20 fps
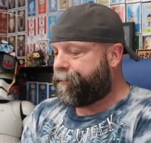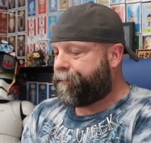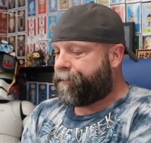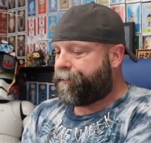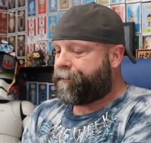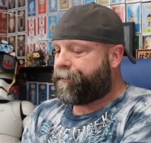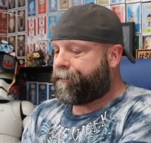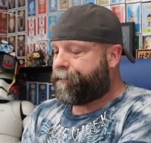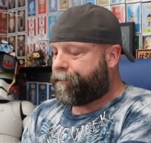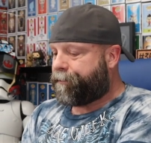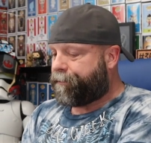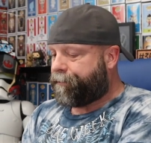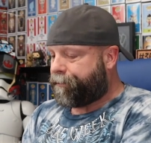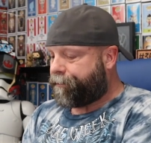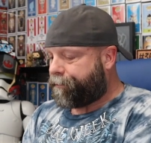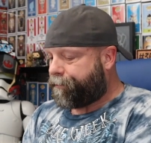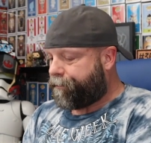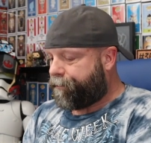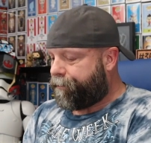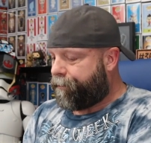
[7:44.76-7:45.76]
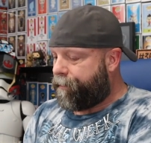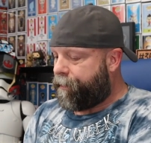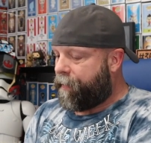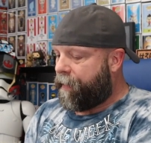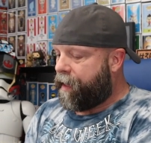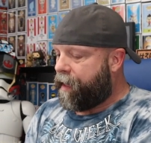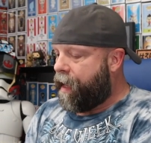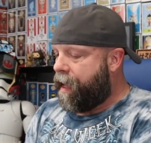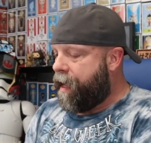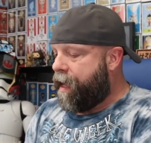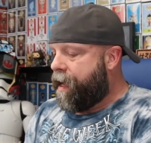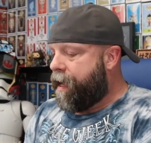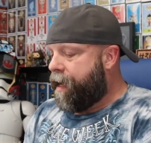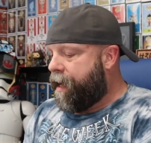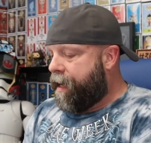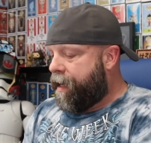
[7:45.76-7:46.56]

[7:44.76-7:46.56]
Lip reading: Nobody speaks.